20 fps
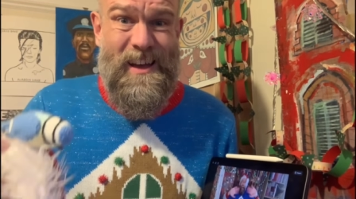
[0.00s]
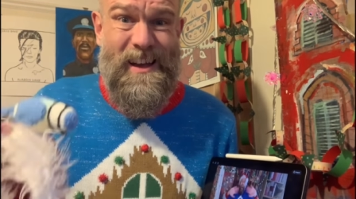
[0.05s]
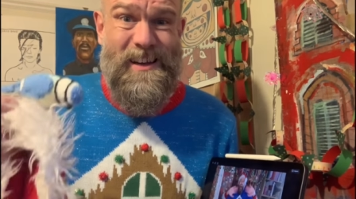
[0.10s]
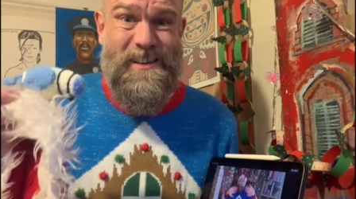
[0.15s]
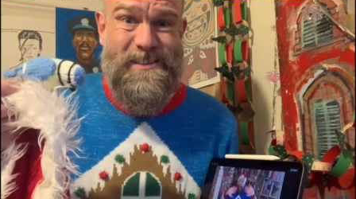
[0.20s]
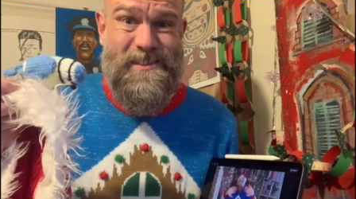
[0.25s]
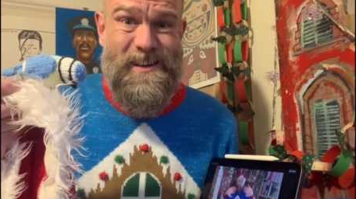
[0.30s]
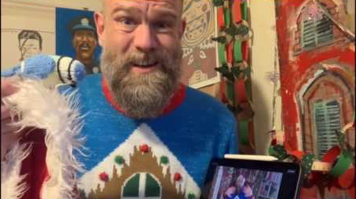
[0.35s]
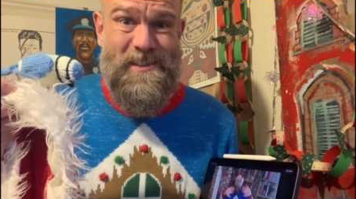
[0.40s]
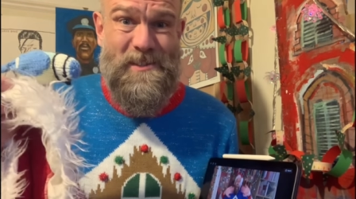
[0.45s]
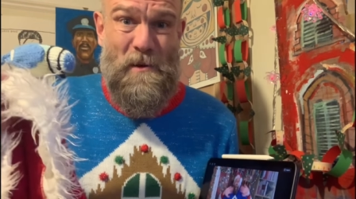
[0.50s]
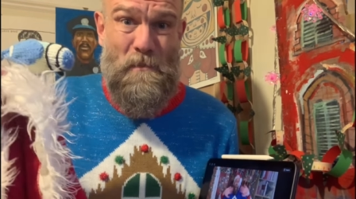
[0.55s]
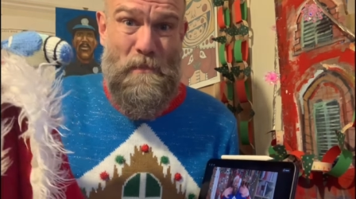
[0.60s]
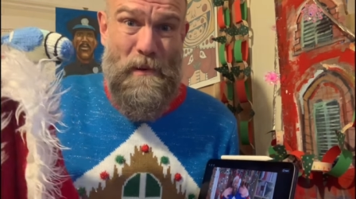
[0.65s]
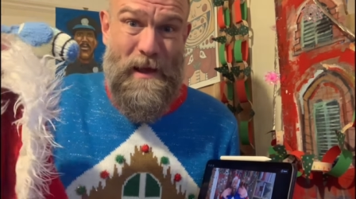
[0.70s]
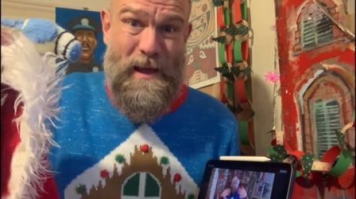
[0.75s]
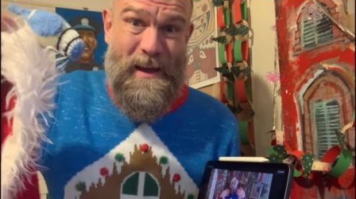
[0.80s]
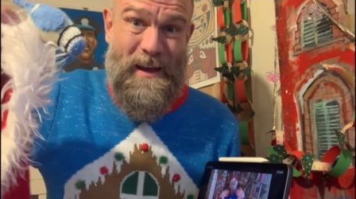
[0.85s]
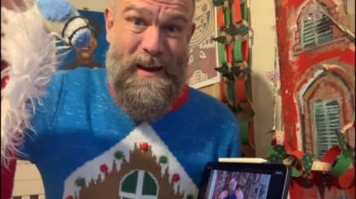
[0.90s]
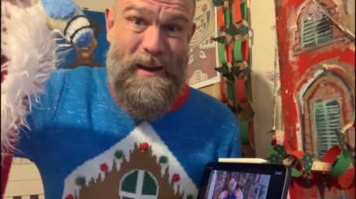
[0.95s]
it does
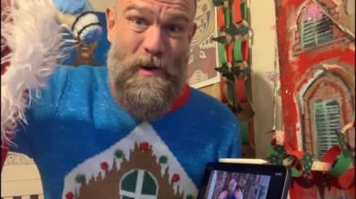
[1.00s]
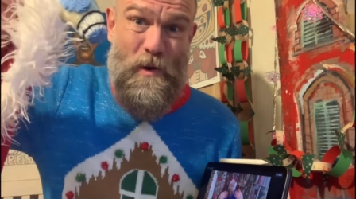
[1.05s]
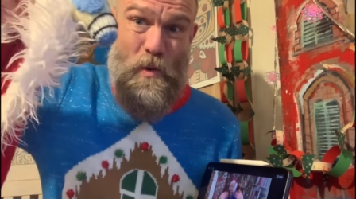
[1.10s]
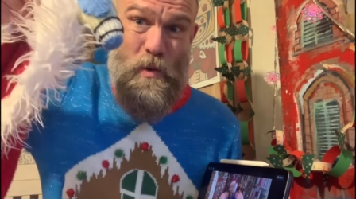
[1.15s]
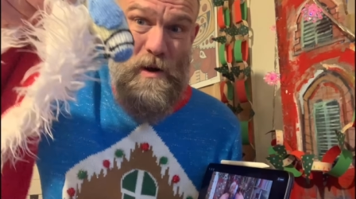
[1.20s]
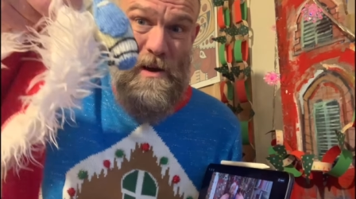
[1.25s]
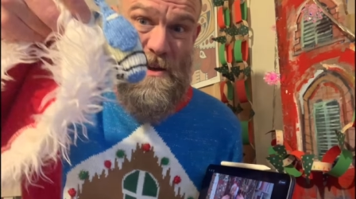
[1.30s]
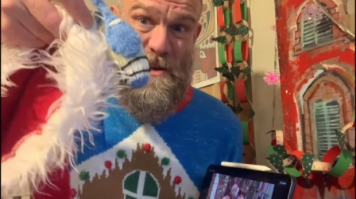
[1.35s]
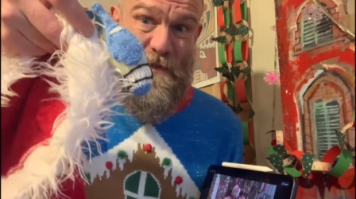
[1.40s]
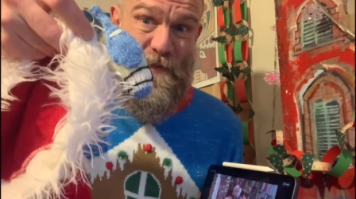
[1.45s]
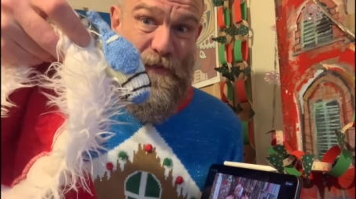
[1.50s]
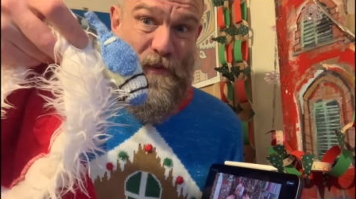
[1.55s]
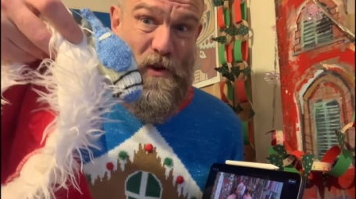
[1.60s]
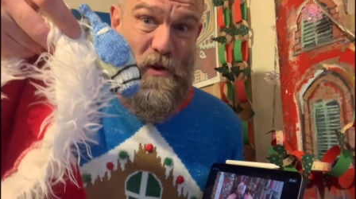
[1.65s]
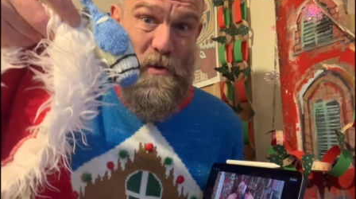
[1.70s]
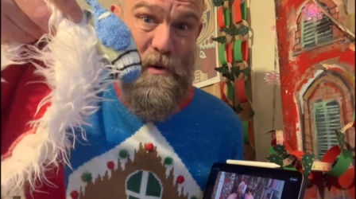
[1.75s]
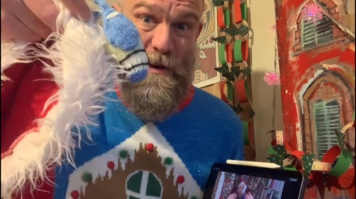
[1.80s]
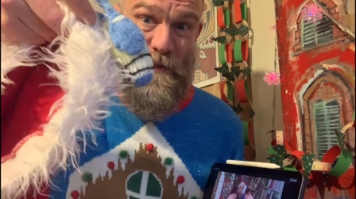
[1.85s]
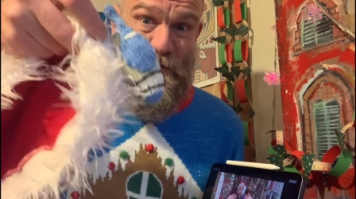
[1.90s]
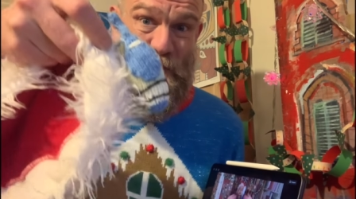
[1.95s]
appear in quite a
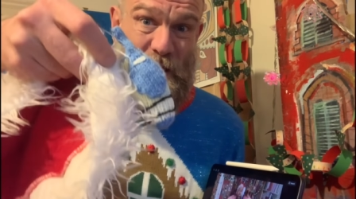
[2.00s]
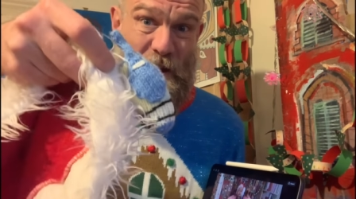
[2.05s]
few of the